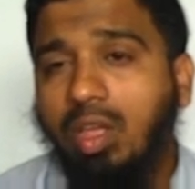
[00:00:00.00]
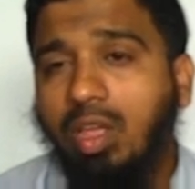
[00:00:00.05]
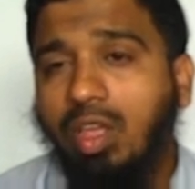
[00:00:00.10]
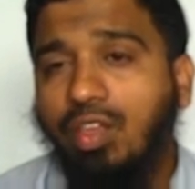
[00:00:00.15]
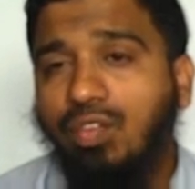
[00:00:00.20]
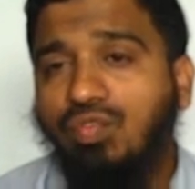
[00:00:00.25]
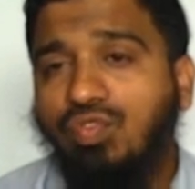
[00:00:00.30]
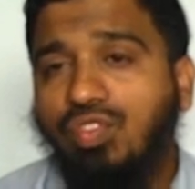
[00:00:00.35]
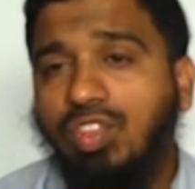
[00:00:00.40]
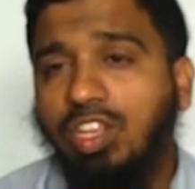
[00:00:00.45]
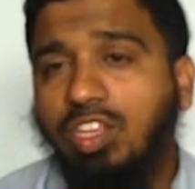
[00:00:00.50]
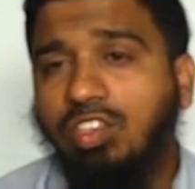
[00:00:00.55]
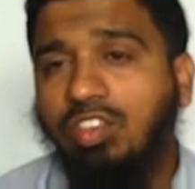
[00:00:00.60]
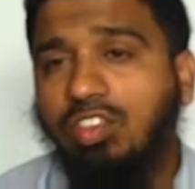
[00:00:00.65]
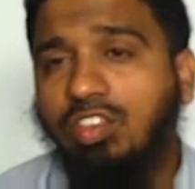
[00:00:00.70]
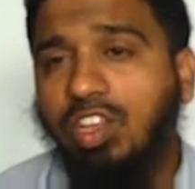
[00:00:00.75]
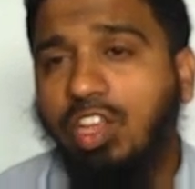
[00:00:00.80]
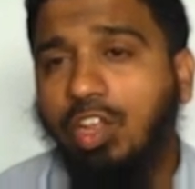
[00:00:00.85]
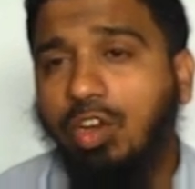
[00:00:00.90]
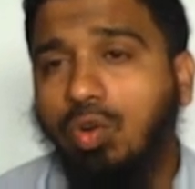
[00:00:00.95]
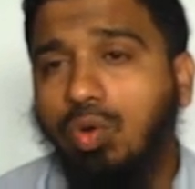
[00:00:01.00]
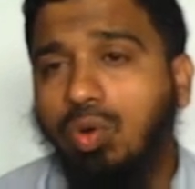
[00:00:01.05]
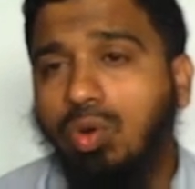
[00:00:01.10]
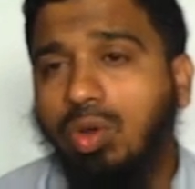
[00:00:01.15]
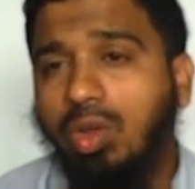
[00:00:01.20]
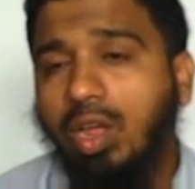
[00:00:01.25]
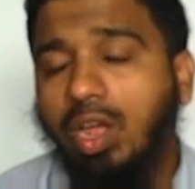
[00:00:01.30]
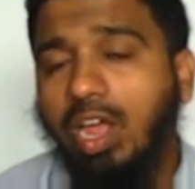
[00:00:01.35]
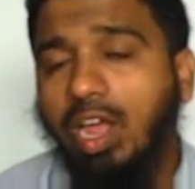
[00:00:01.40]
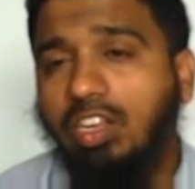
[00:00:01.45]
if this 0
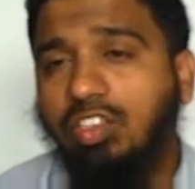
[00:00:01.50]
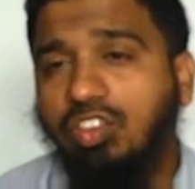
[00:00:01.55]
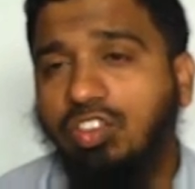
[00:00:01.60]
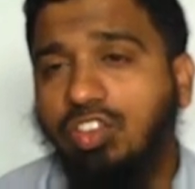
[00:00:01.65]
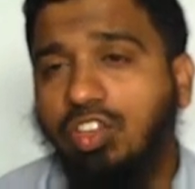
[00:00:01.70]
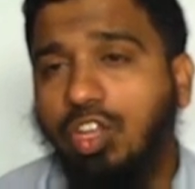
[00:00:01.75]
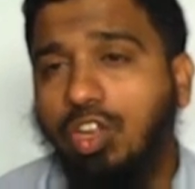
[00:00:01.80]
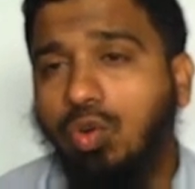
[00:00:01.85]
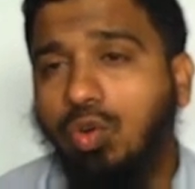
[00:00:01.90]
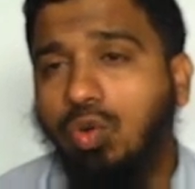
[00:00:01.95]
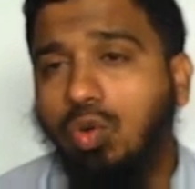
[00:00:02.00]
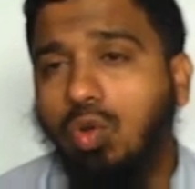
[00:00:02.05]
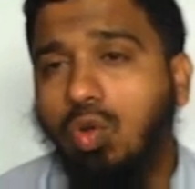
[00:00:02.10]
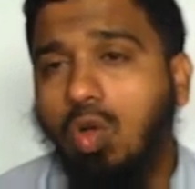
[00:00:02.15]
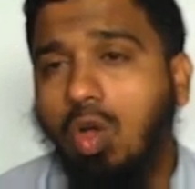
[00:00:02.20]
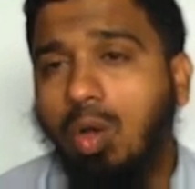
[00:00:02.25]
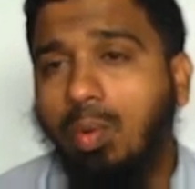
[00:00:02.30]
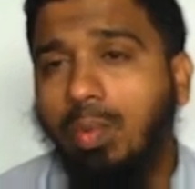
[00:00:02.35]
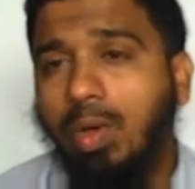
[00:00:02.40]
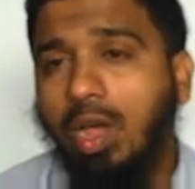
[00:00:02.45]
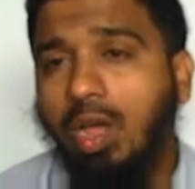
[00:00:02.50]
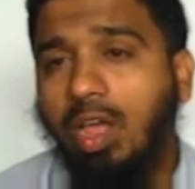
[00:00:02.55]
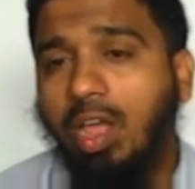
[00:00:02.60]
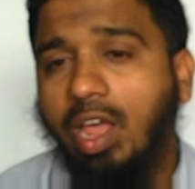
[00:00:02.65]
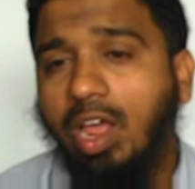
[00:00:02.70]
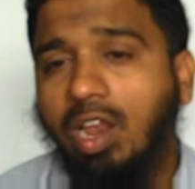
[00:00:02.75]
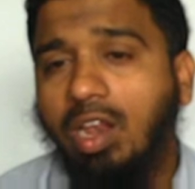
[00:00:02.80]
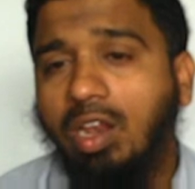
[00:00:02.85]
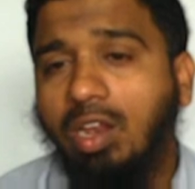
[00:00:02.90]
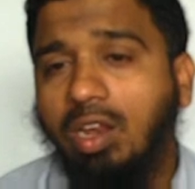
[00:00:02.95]
and 0 comma
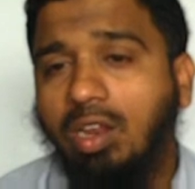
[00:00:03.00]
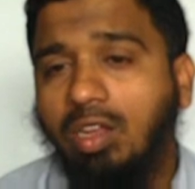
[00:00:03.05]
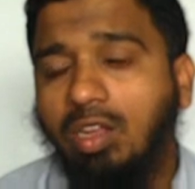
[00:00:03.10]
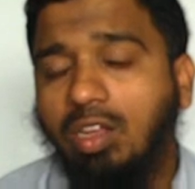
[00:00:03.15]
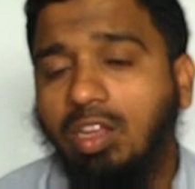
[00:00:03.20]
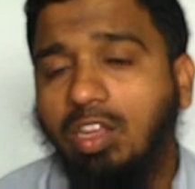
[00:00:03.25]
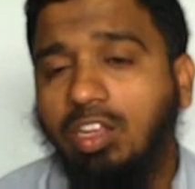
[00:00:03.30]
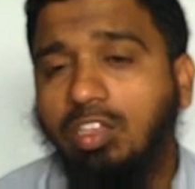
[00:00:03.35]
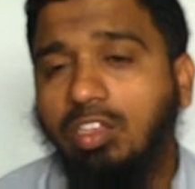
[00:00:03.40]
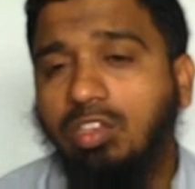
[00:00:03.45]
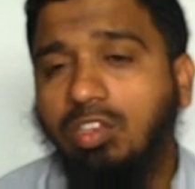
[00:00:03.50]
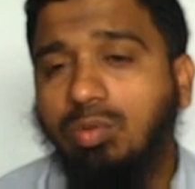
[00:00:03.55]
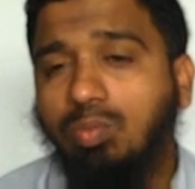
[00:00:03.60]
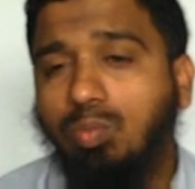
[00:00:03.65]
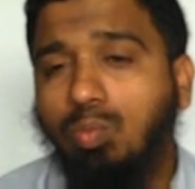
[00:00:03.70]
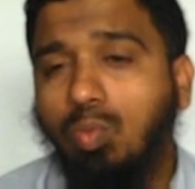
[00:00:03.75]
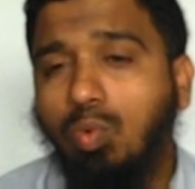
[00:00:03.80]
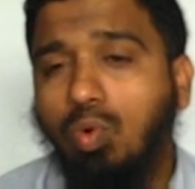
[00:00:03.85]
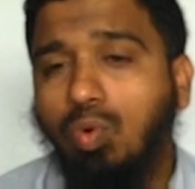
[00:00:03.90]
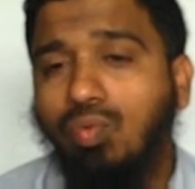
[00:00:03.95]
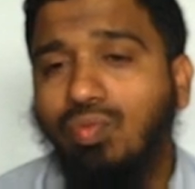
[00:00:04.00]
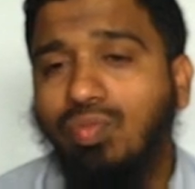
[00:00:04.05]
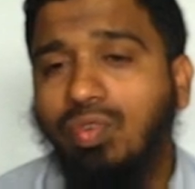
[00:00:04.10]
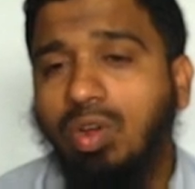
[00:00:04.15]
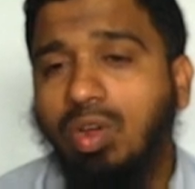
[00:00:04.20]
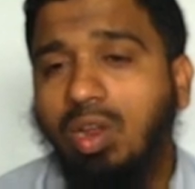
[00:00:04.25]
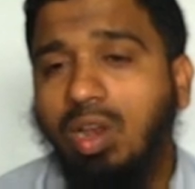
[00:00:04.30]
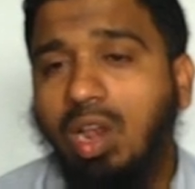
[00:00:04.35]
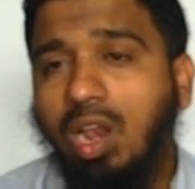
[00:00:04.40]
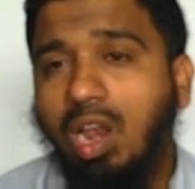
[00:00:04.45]
L is move
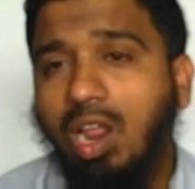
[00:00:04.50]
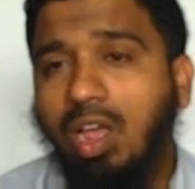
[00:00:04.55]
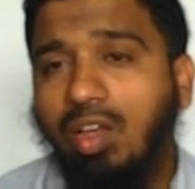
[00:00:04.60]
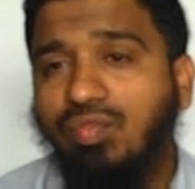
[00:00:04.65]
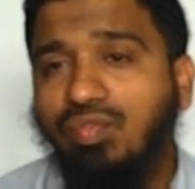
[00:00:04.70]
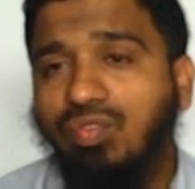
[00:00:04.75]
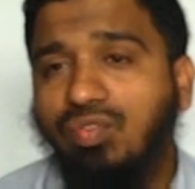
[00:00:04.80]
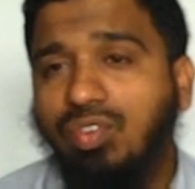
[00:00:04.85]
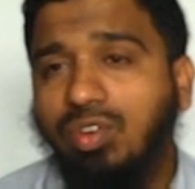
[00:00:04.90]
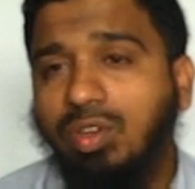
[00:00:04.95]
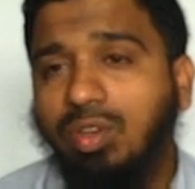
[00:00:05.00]
left,